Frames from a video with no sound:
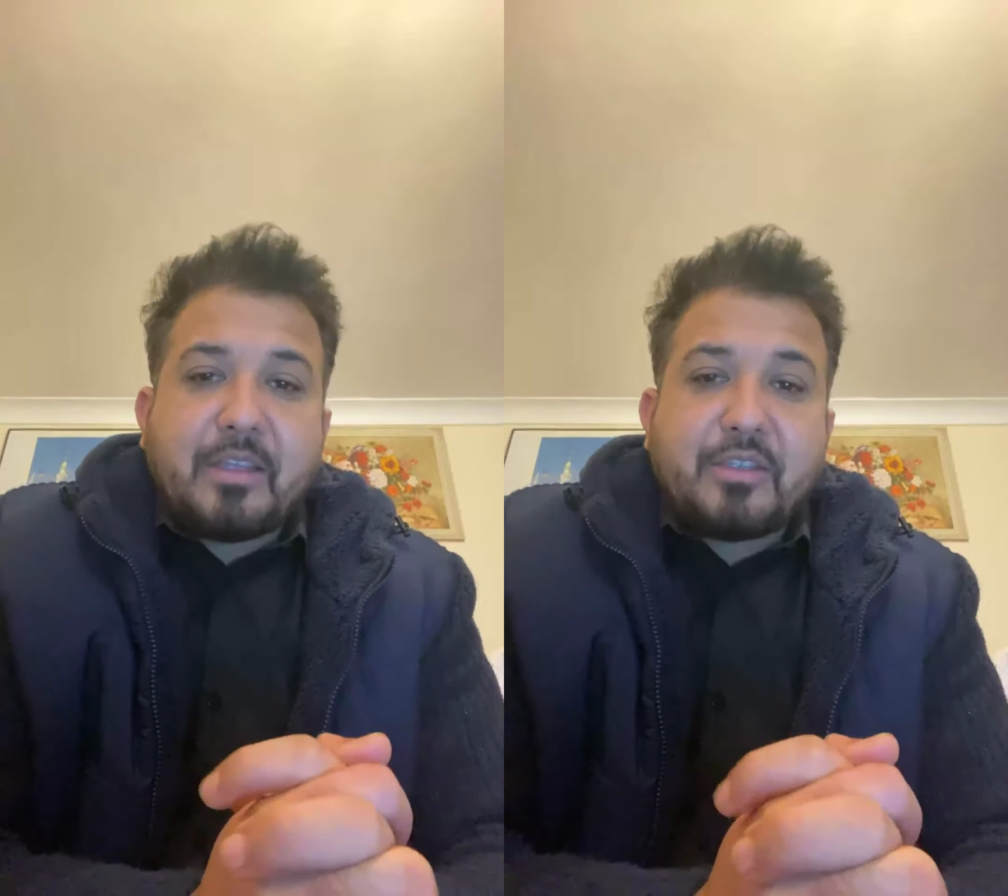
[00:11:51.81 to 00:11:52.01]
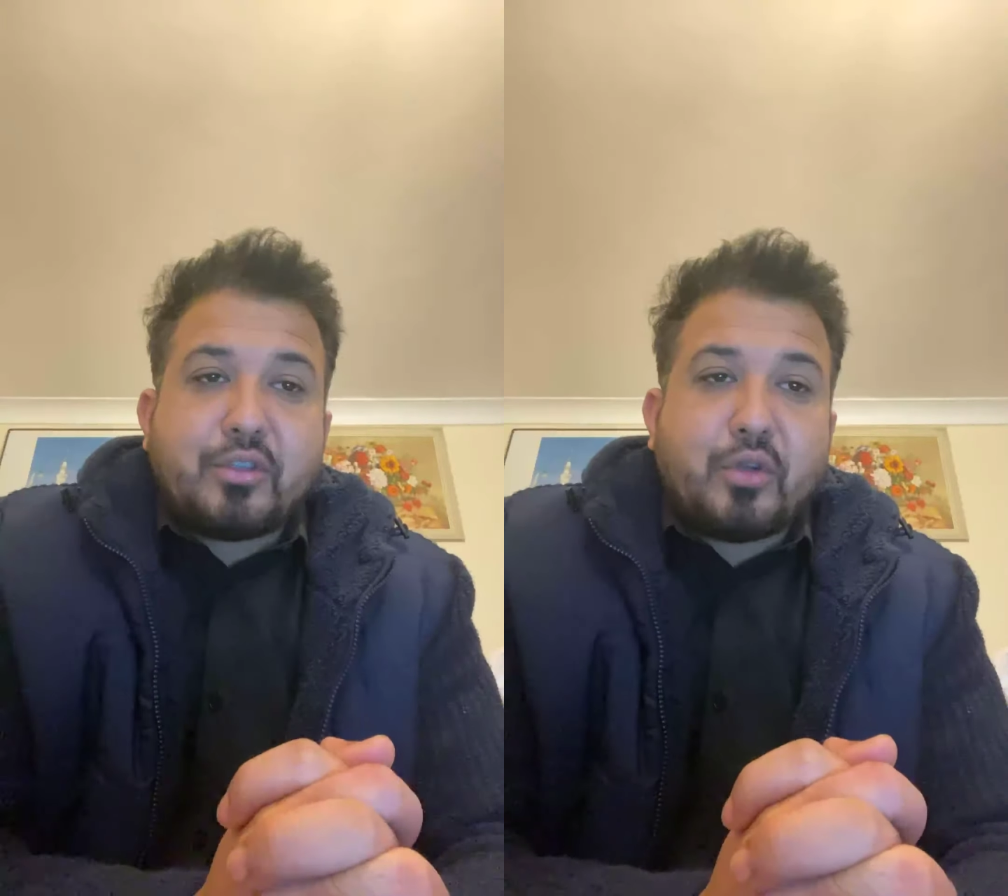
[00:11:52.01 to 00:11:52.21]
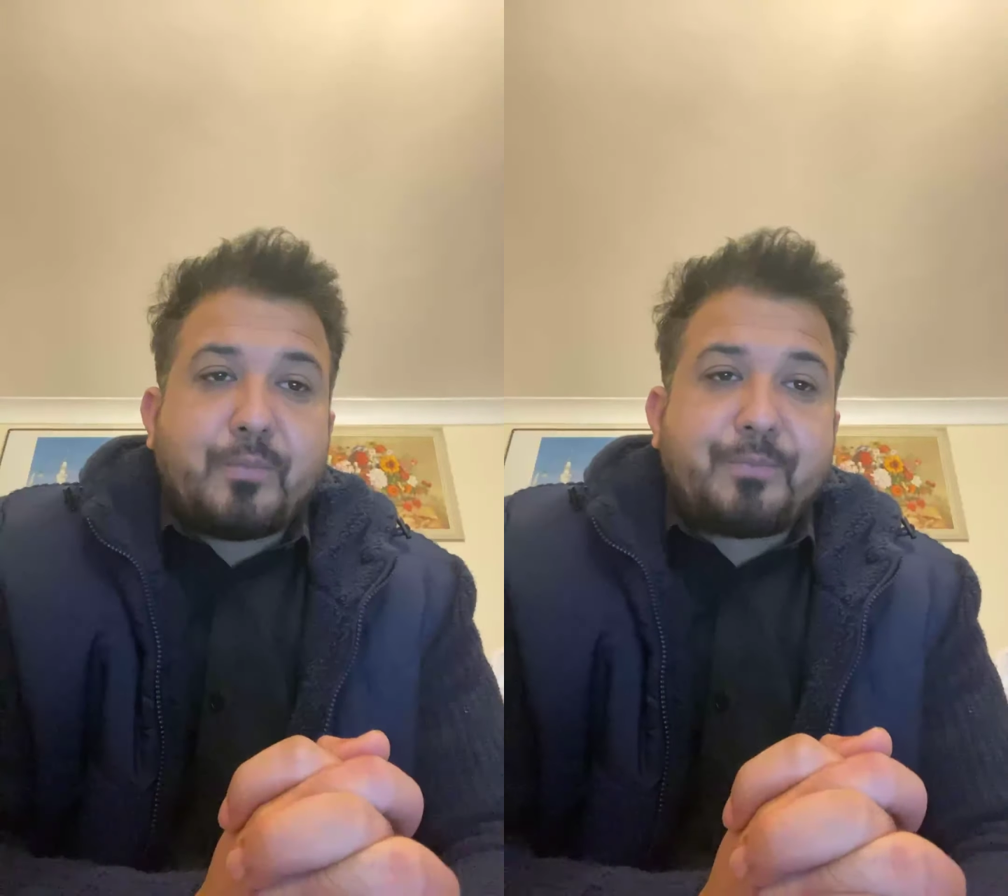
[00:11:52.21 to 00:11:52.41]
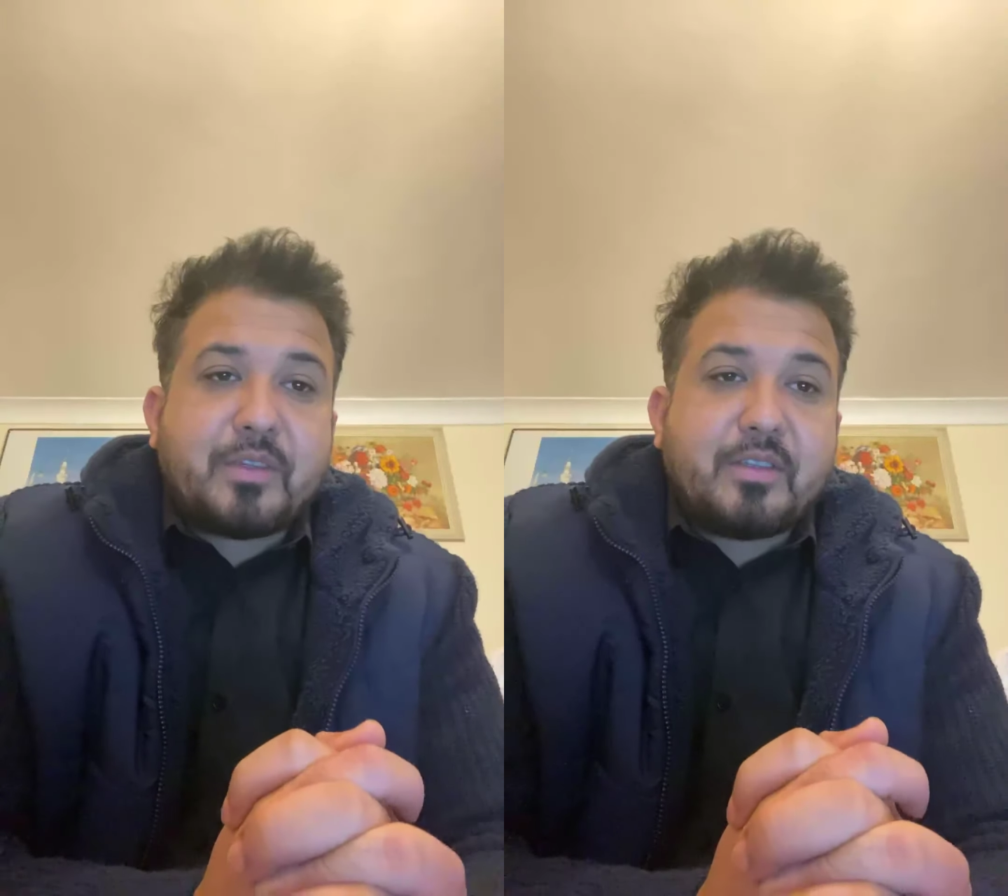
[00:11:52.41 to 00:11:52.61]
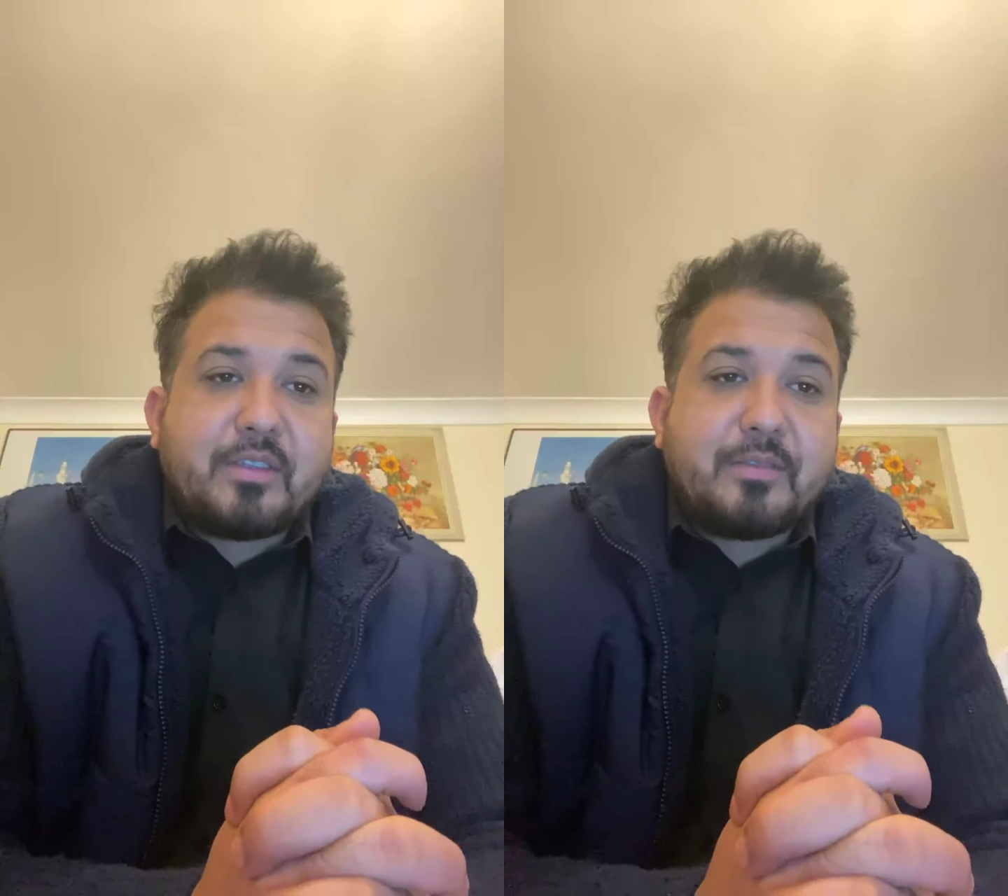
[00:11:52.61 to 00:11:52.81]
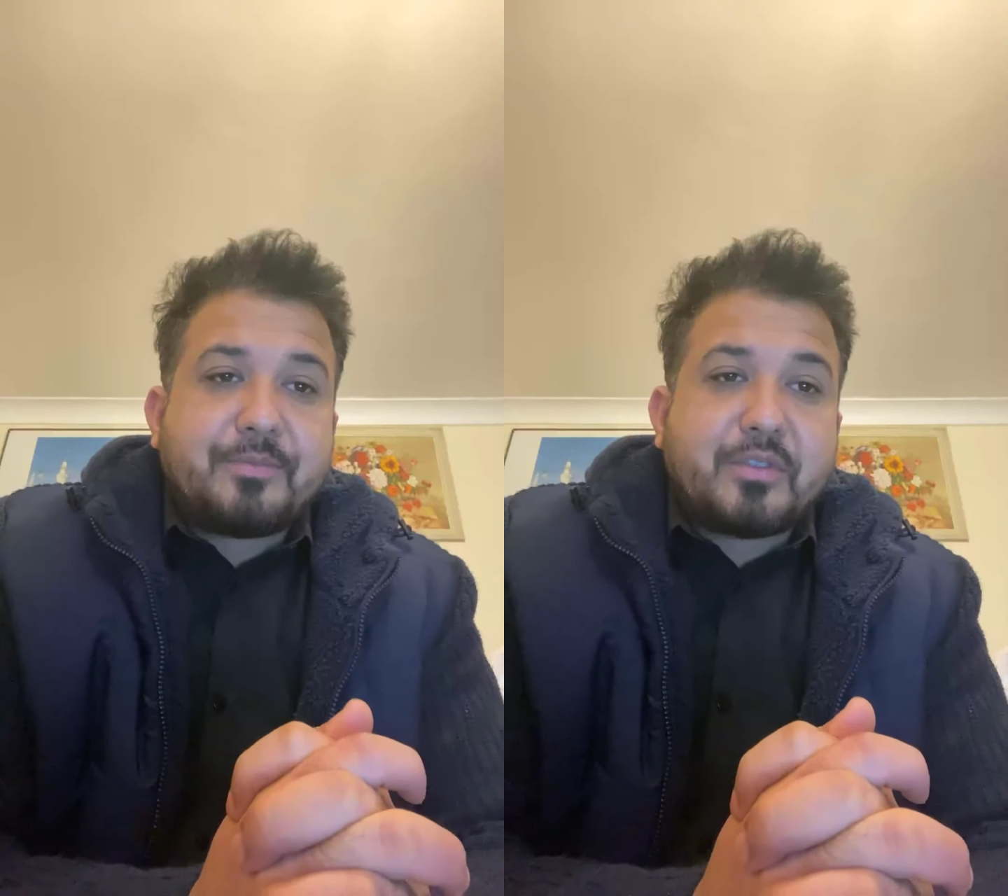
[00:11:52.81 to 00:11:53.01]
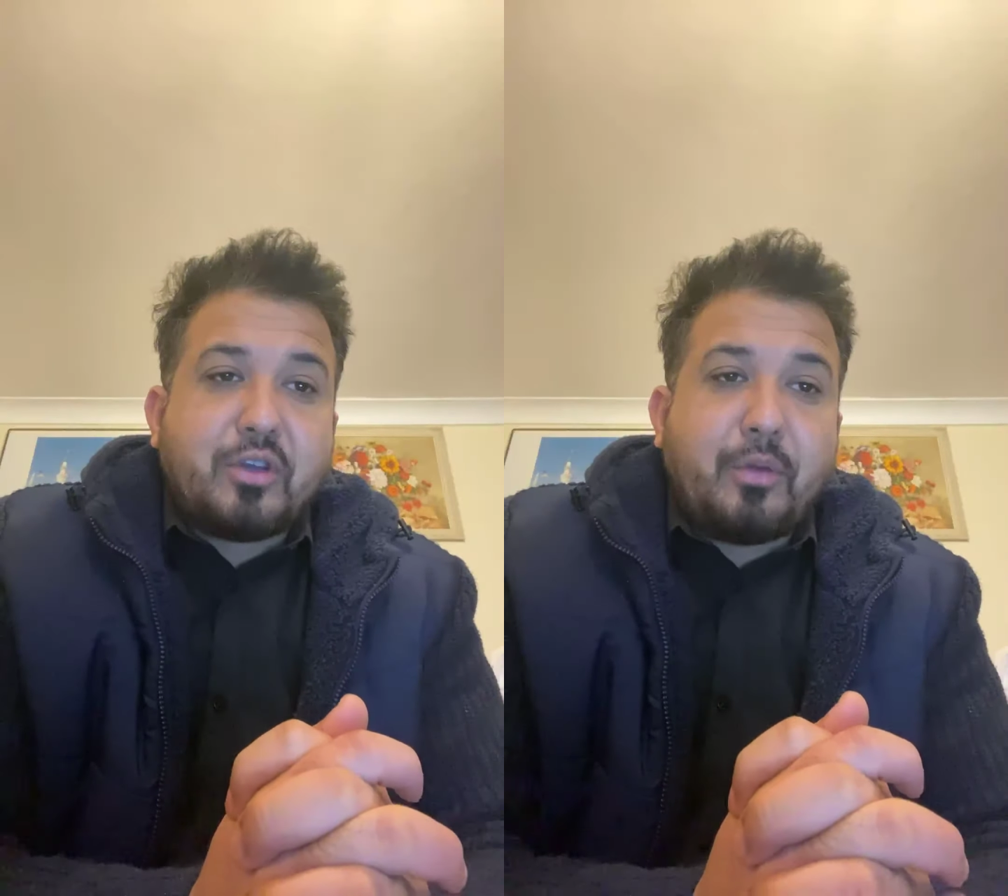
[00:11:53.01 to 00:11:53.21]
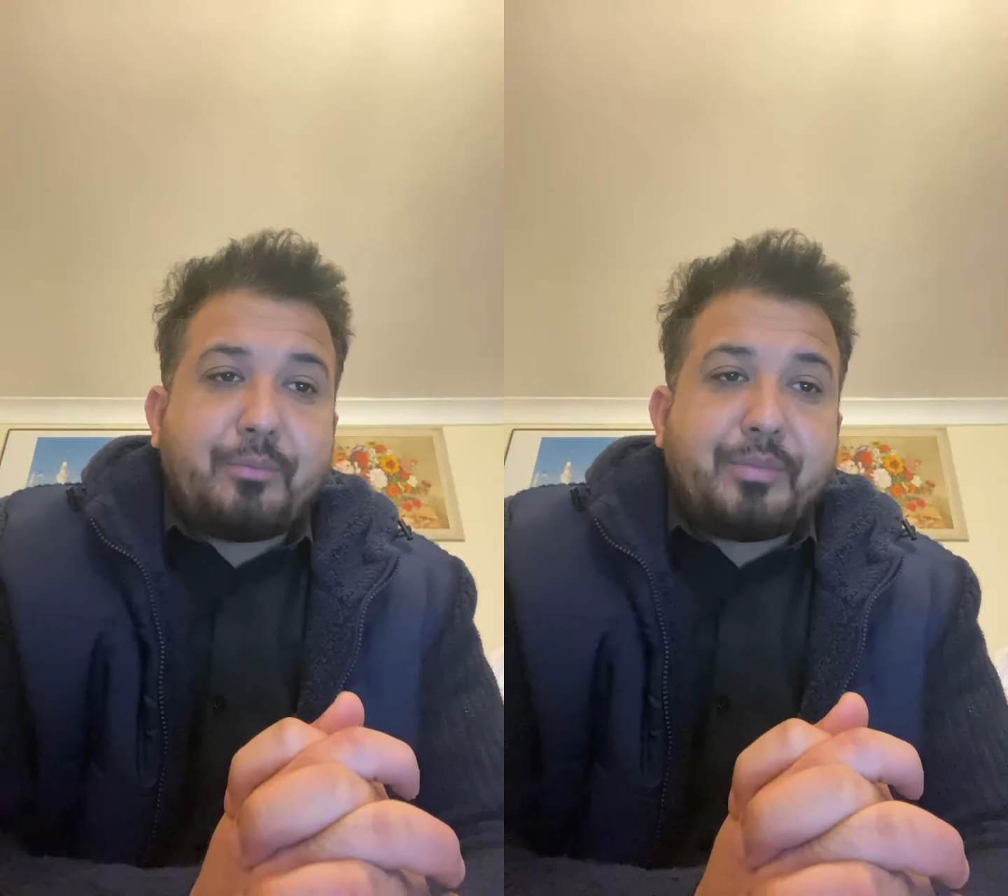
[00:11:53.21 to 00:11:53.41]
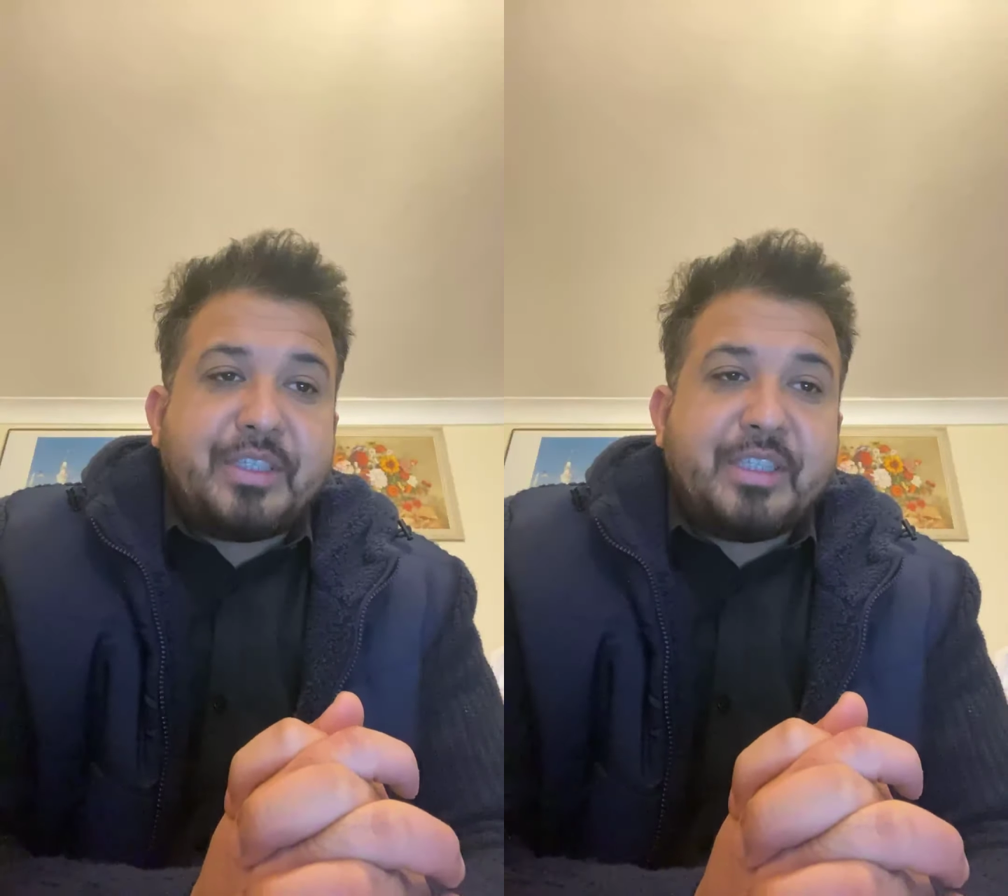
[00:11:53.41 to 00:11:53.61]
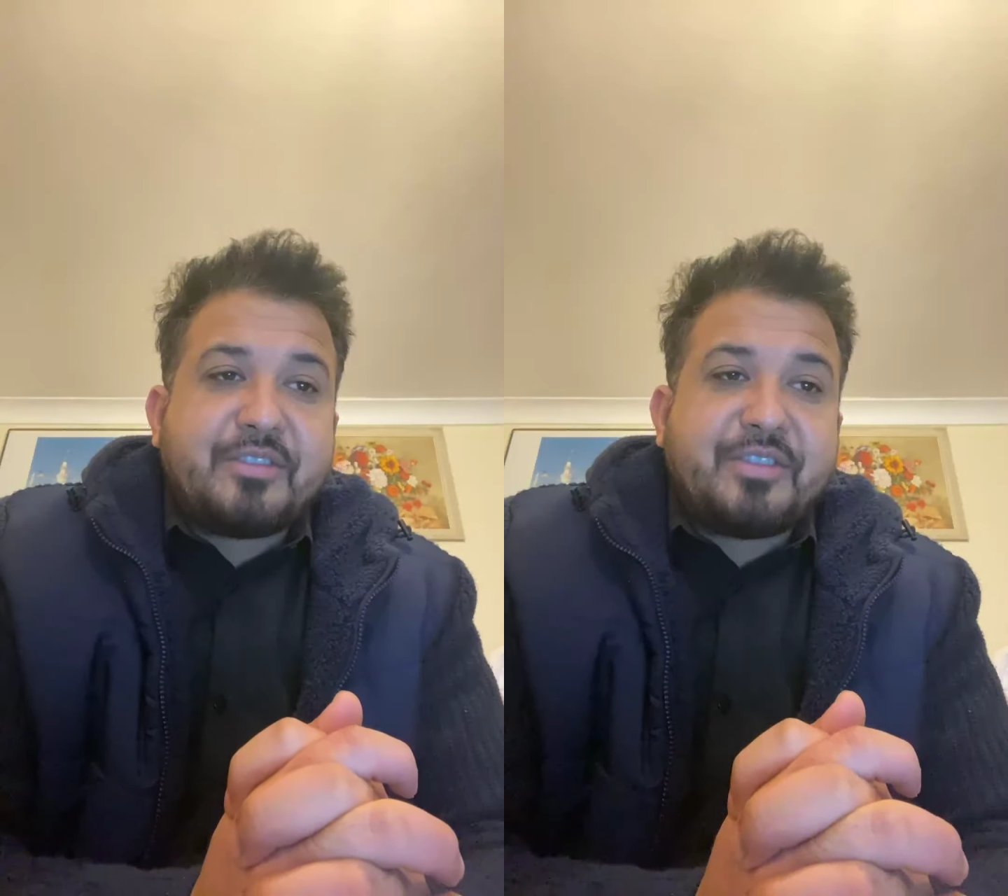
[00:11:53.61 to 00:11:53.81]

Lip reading: So the competing